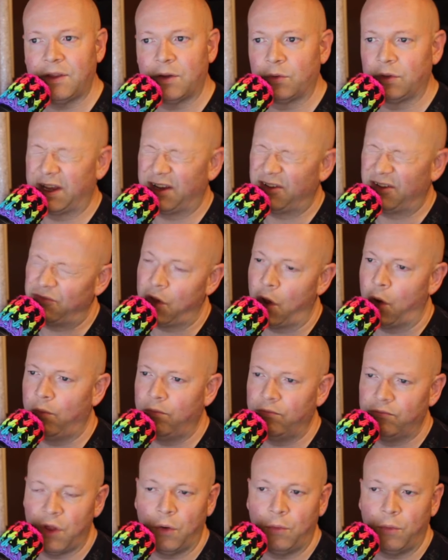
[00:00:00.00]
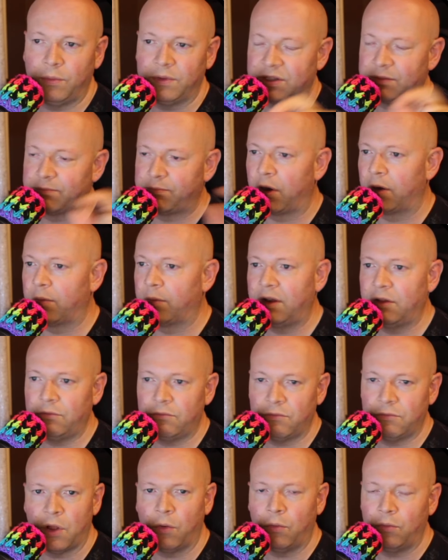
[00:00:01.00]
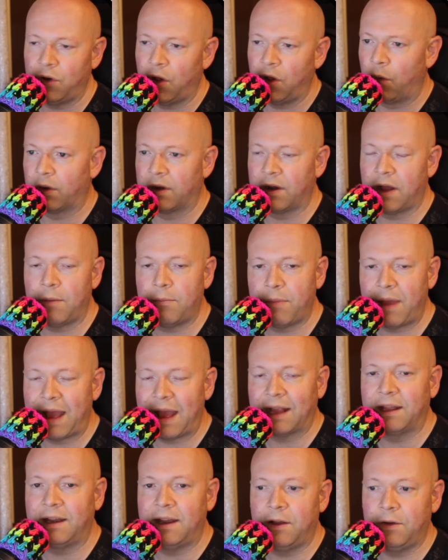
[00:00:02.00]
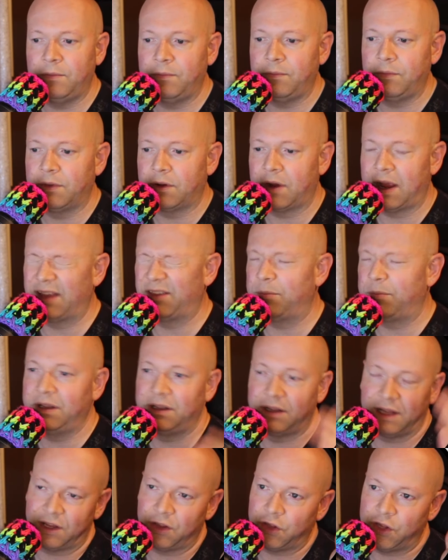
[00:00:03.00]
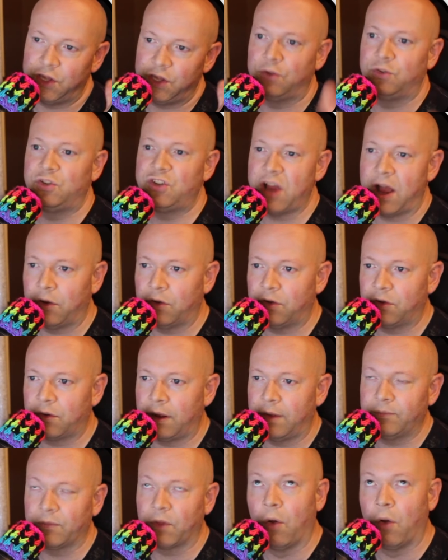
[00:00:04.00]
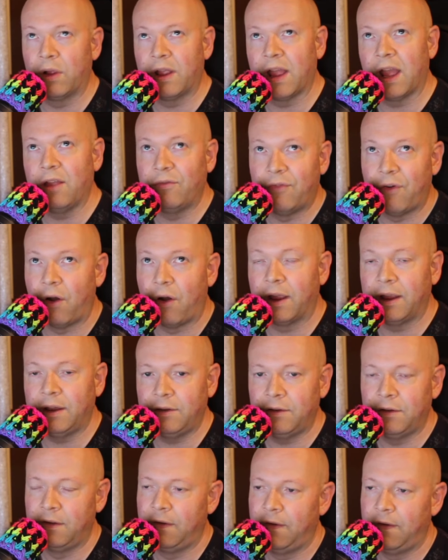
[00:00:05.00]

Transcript: they were like nope nope it's permanent nope no we're not backing out there had to be like a huge outcry okay fine